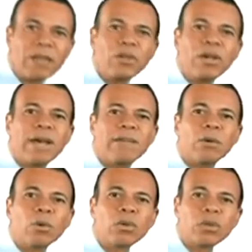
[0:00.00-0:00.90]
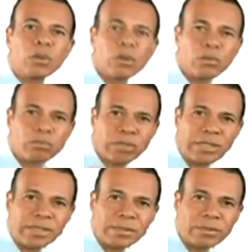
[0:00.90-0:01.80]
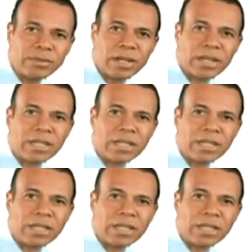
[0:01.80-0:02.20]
you have all the principles are